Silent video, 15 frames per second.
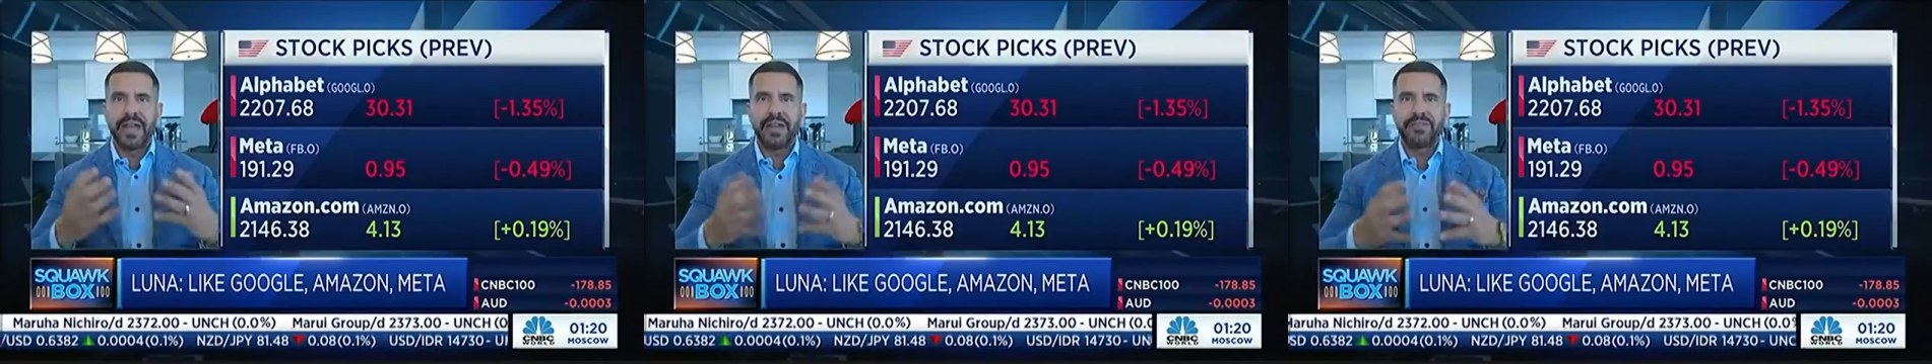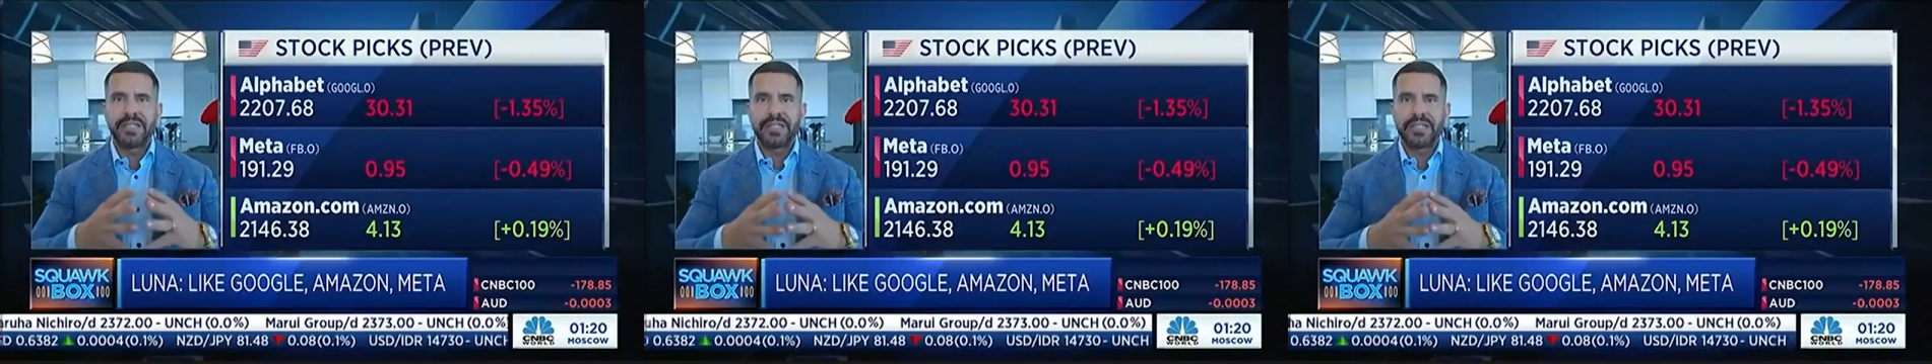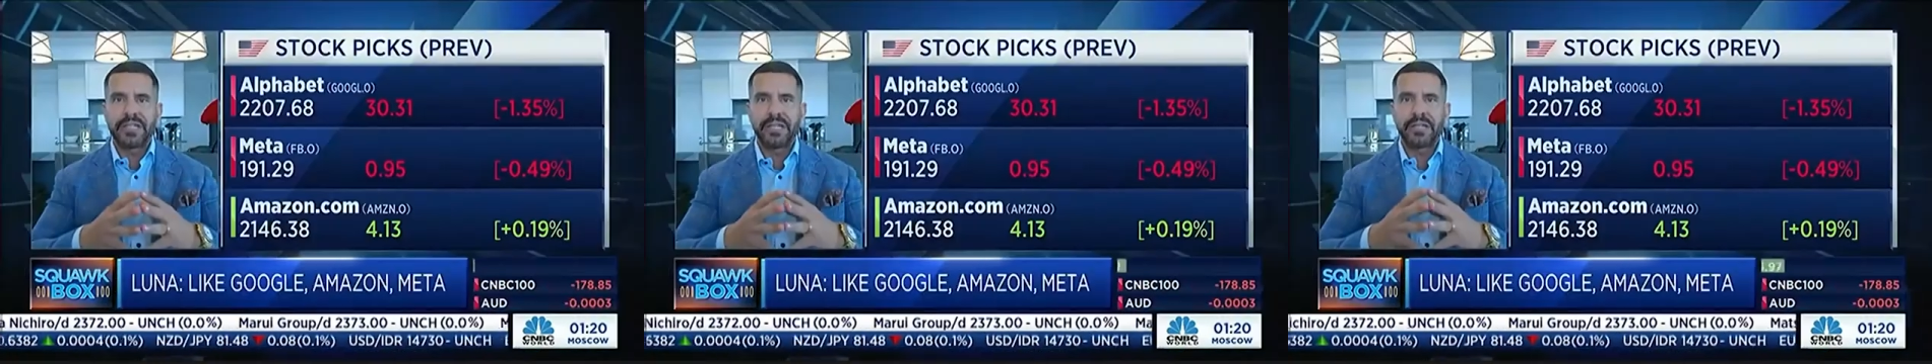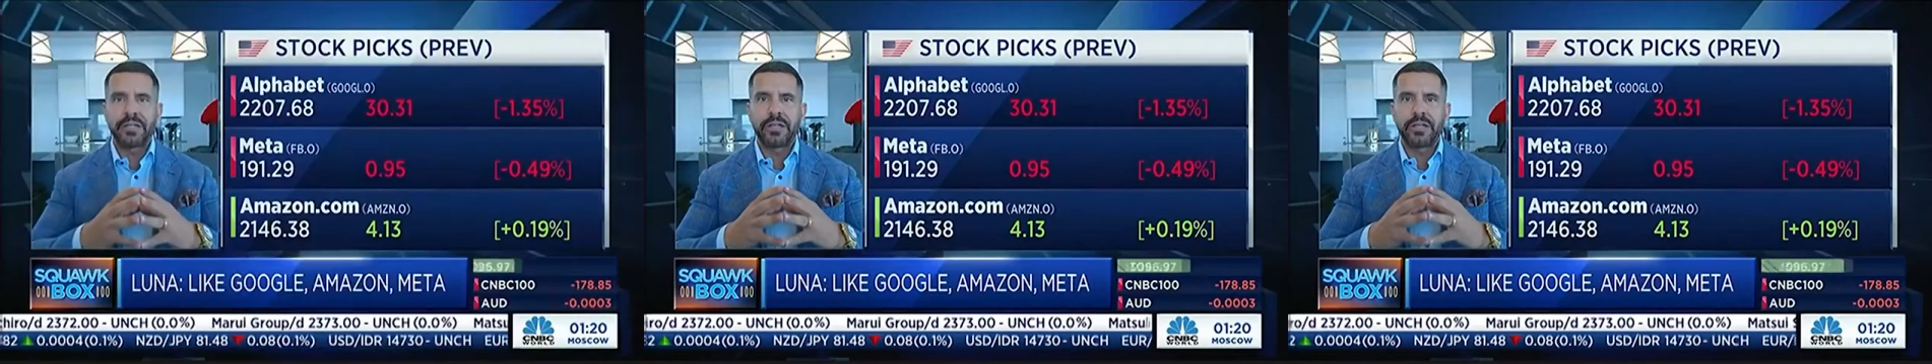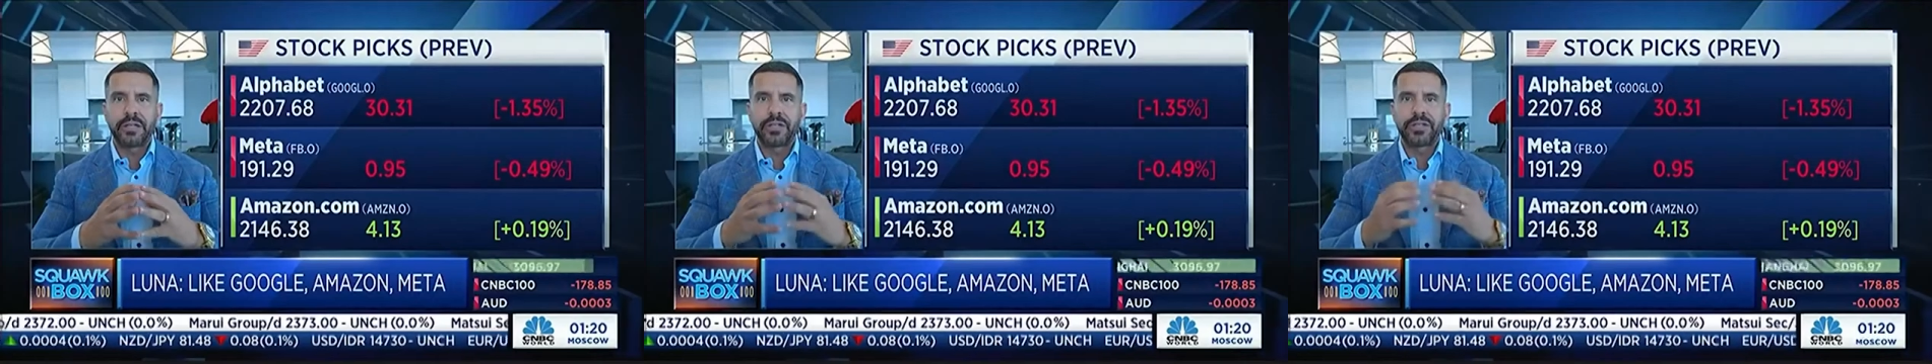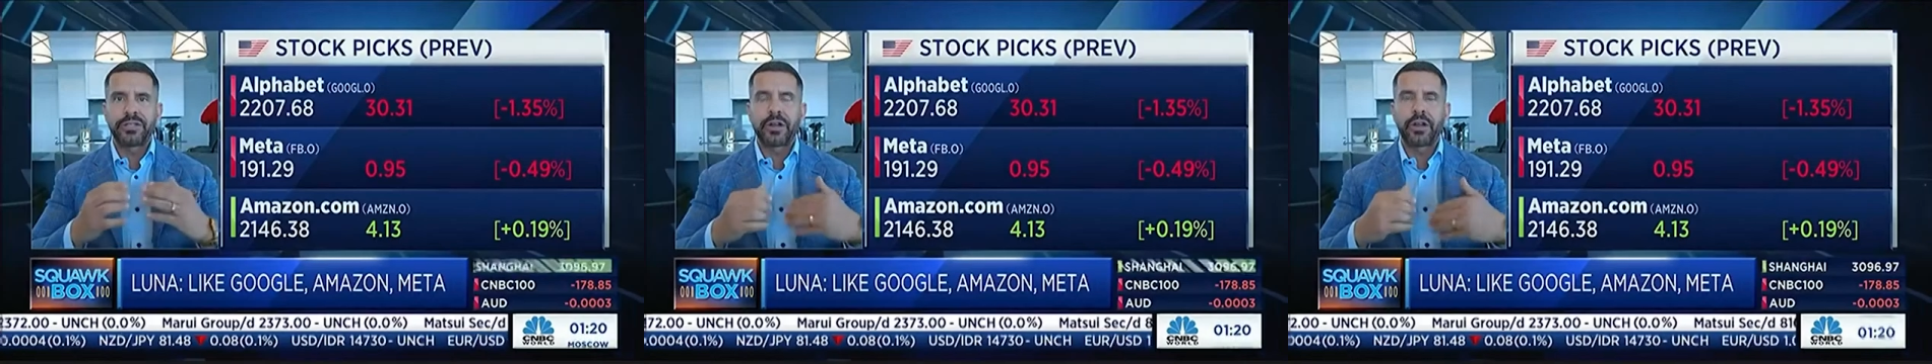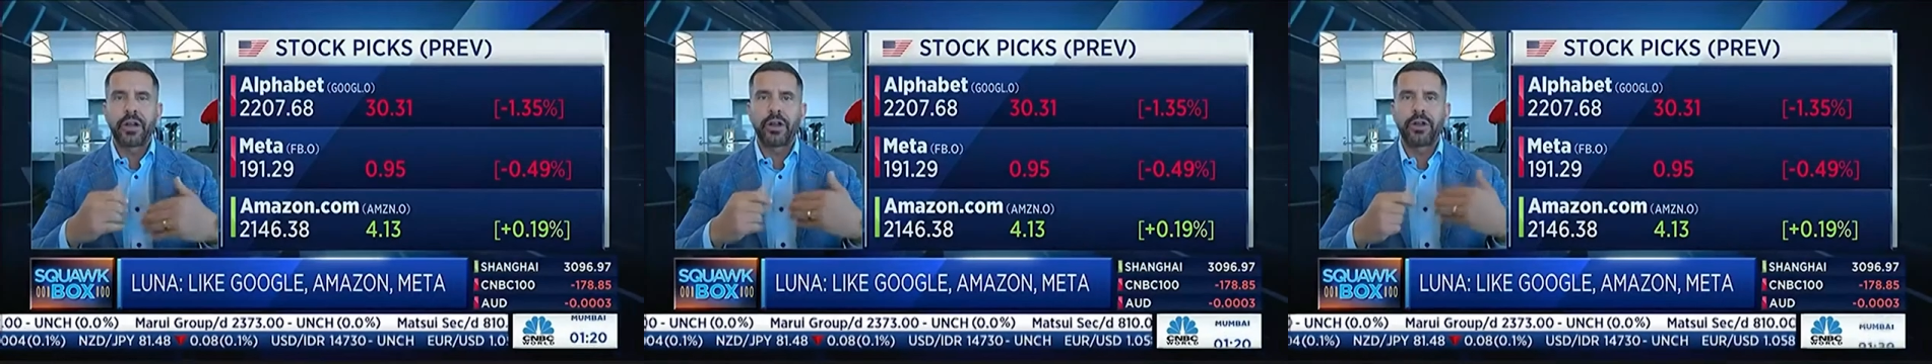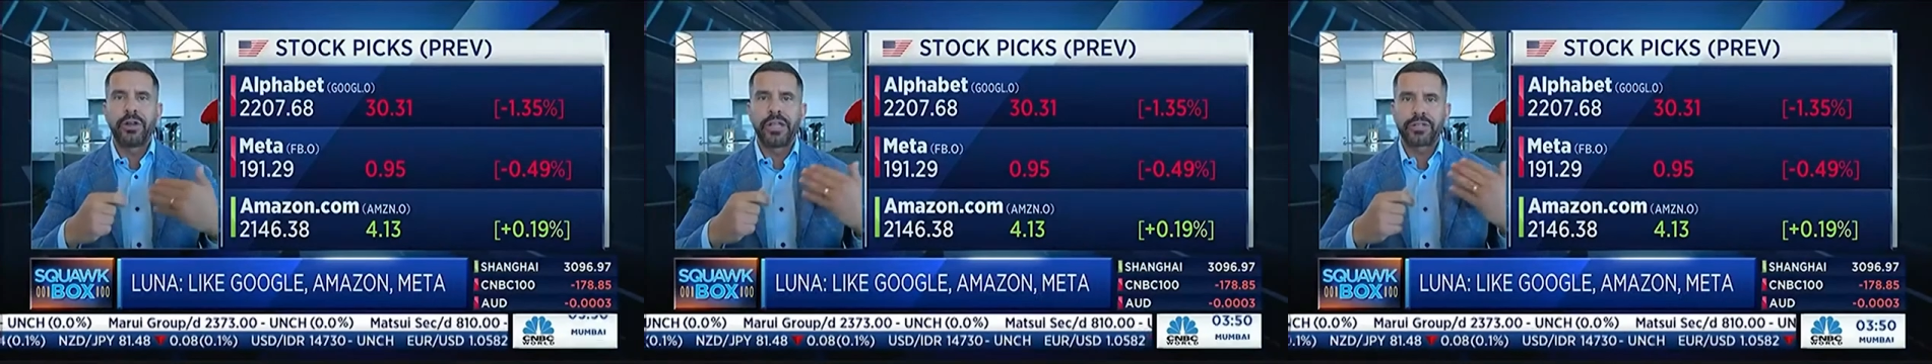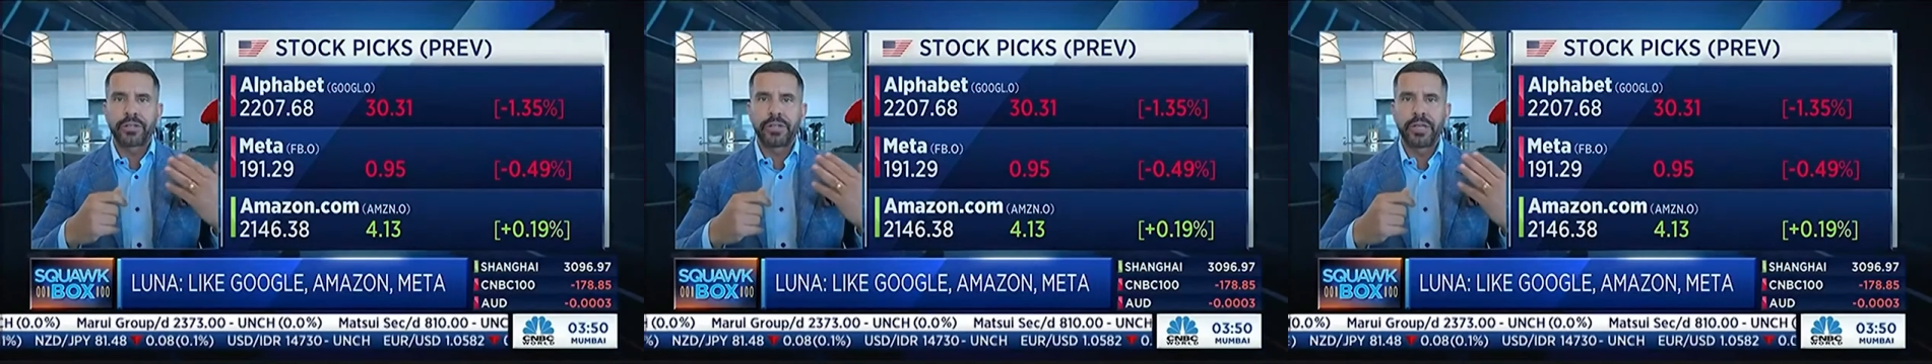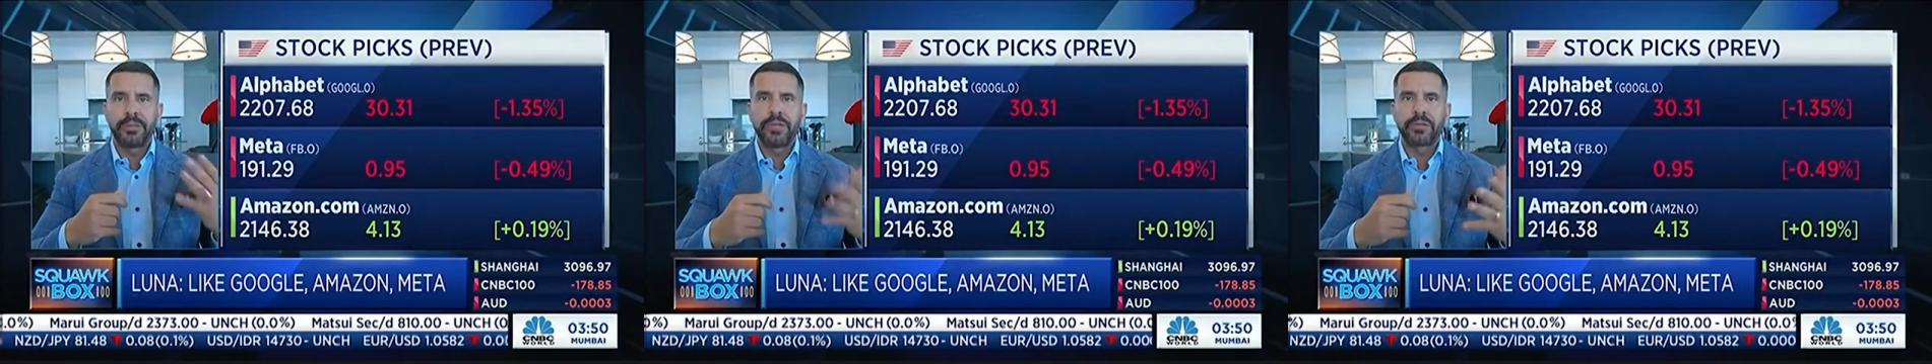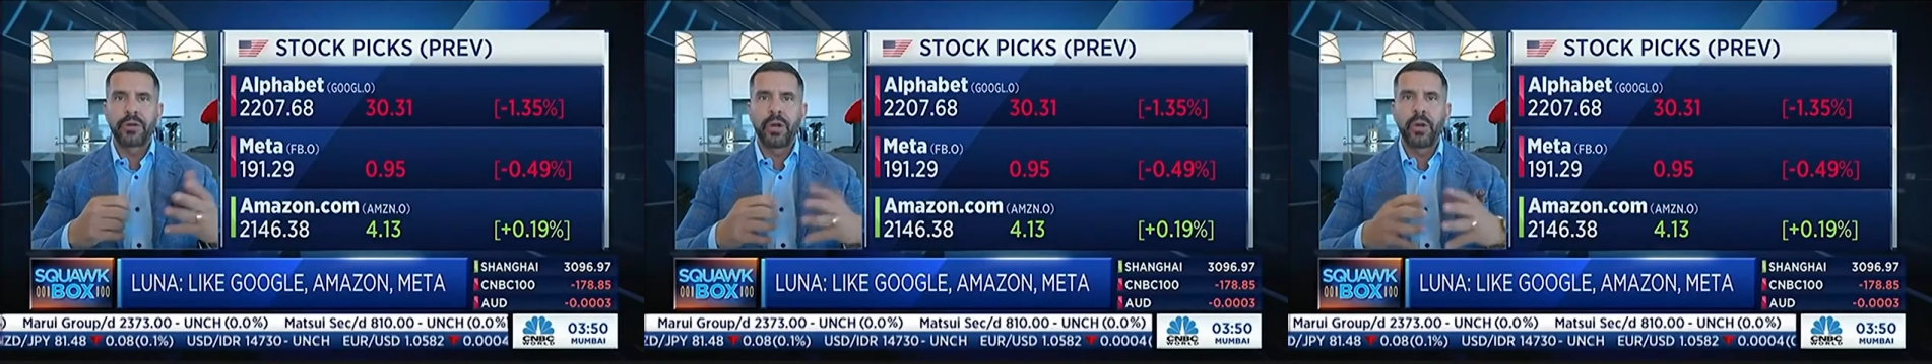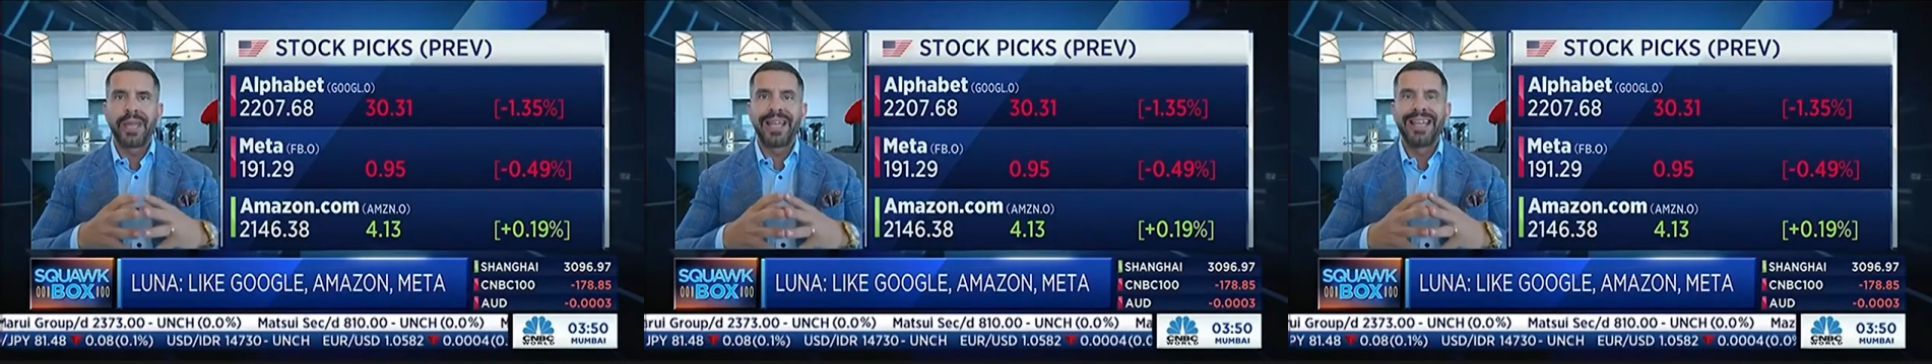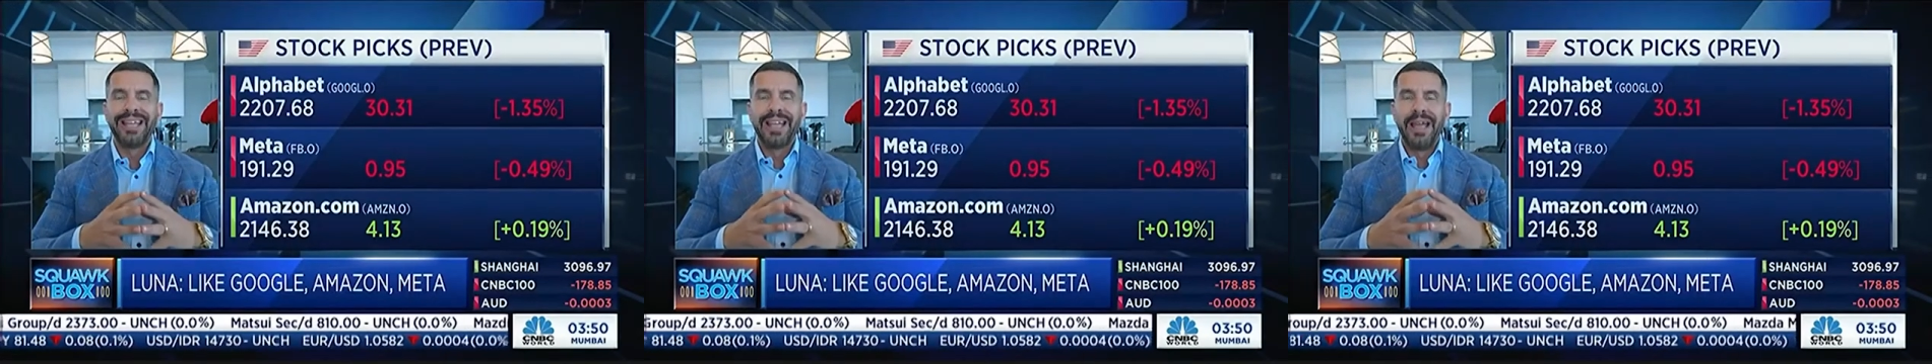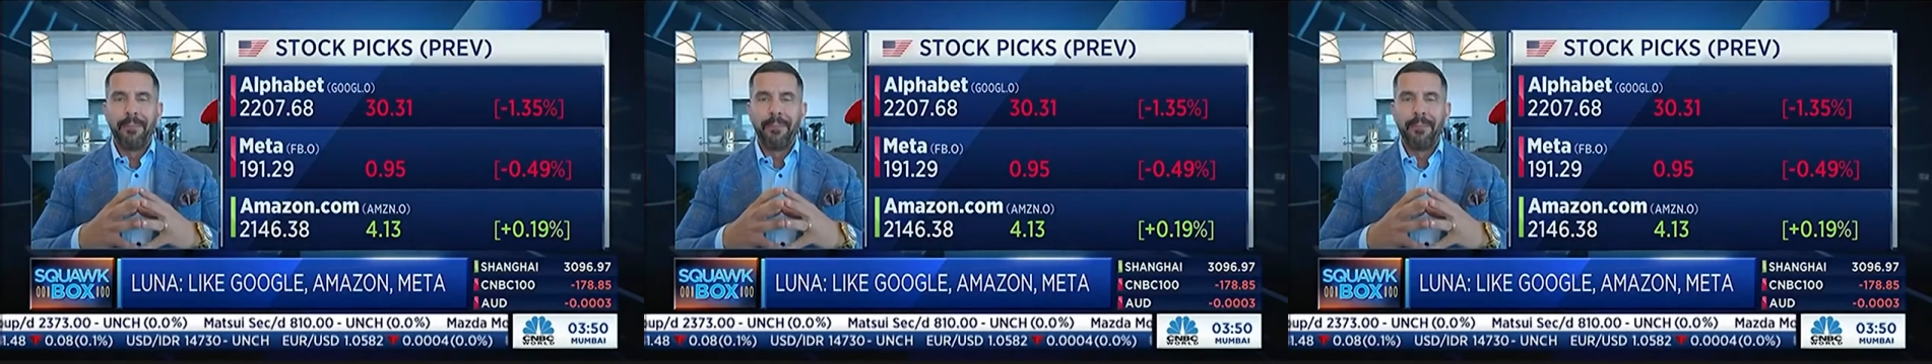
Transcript: 5 to 10 years, their earnings are going to be growing